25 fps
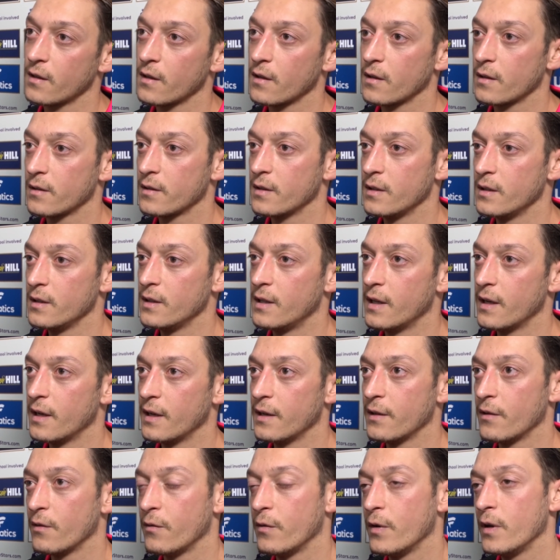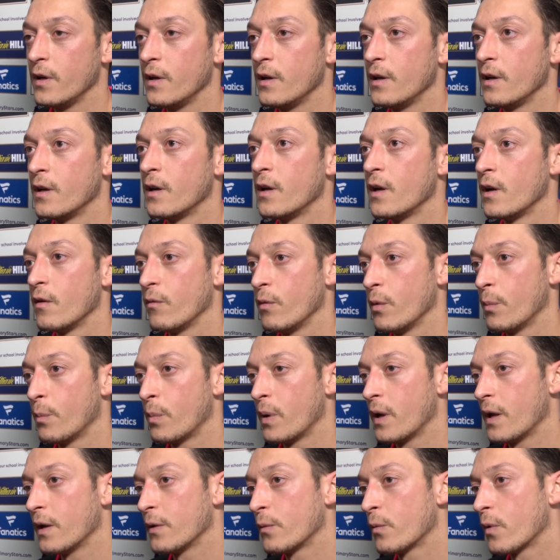Um, like he did play at the
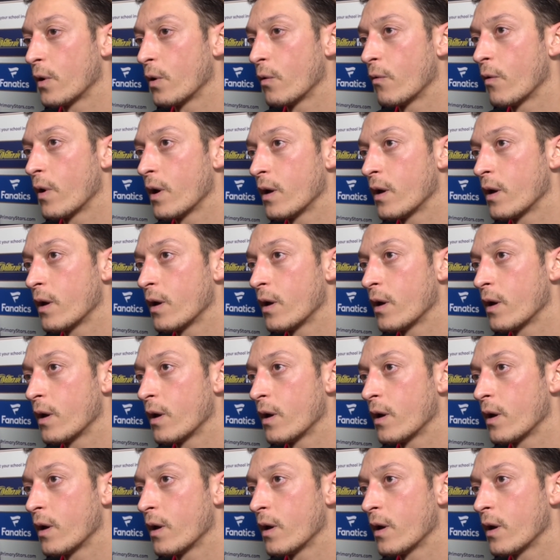beginning un,